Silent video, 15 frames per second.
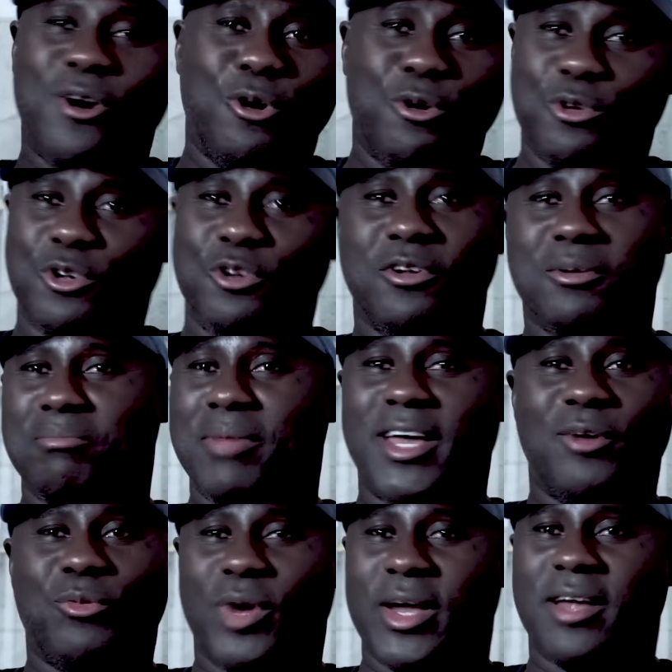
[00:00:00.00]
who you done
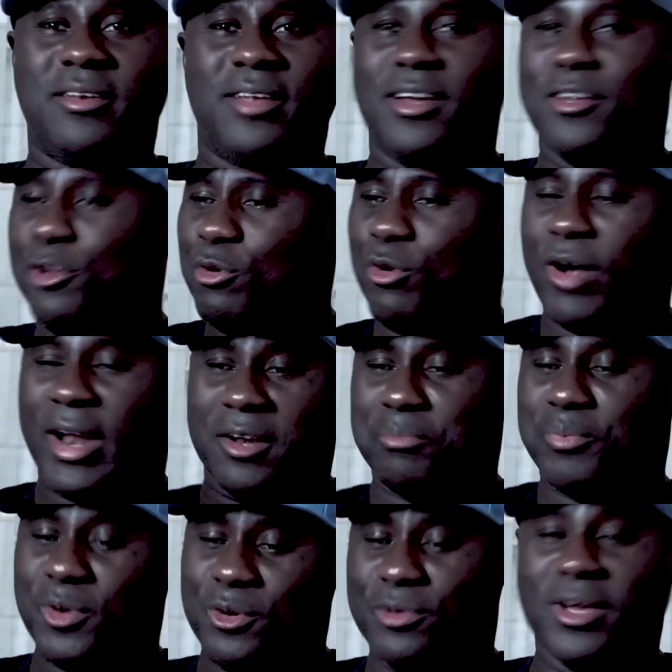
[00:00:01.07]
been with, and then you want to
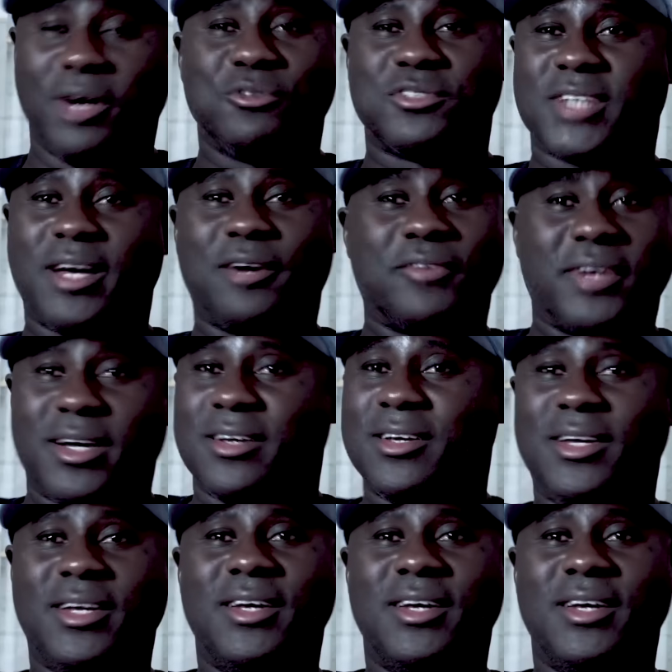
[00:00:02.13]
prove yourself here.